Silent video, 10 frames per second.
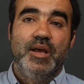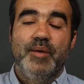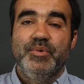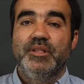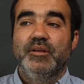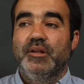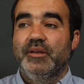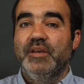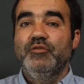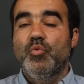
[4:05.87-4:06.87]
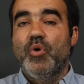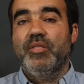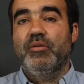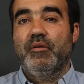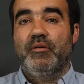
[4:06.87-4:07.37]
I mean, if the
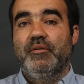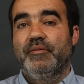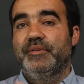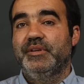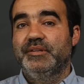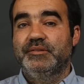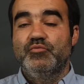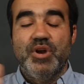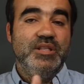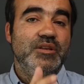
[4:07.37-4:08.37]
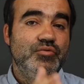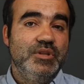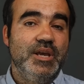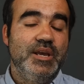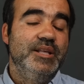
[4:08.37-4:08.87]
weather is rainy
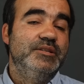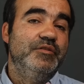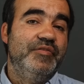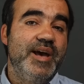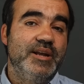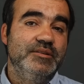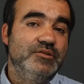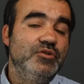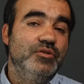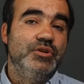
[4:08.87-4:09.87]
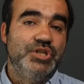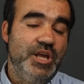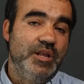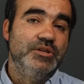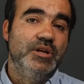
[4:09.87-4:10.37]
today, it's a fact, it's not going to
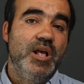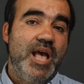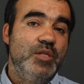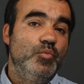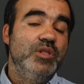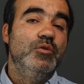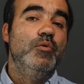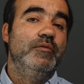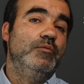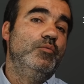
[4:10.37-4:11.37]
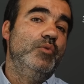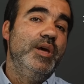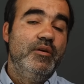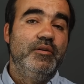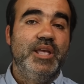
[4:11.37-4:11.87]
change. And when the
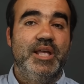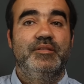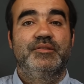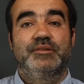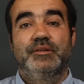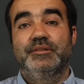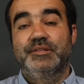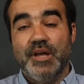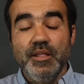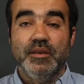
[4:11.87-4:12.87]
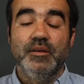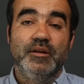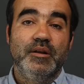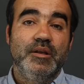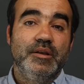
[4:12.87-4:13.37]
weather gets sunny,
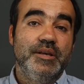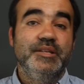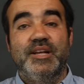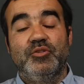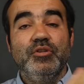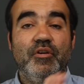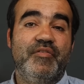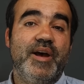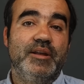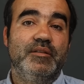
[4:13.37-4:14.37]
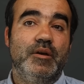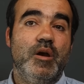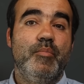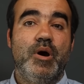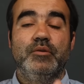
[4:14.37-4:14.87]
it's another fact
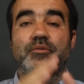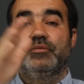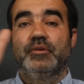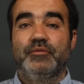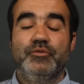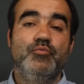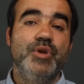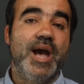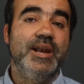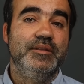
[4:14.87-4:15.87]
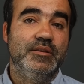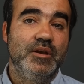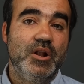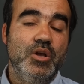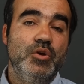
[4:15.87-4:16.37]
about the reality.
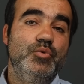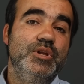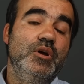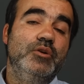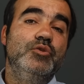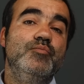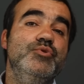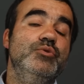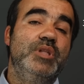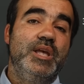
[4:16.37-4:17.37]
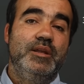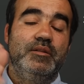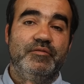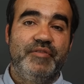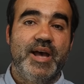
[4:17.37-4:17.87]
We don't
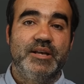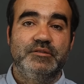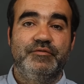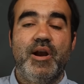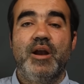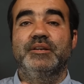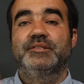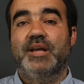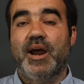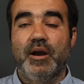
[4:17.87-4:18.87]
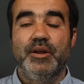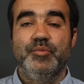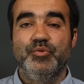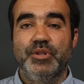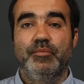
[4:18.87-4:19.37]
mutate facts. Facts are
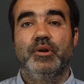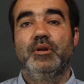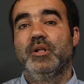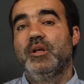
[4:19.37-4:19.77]
immutable.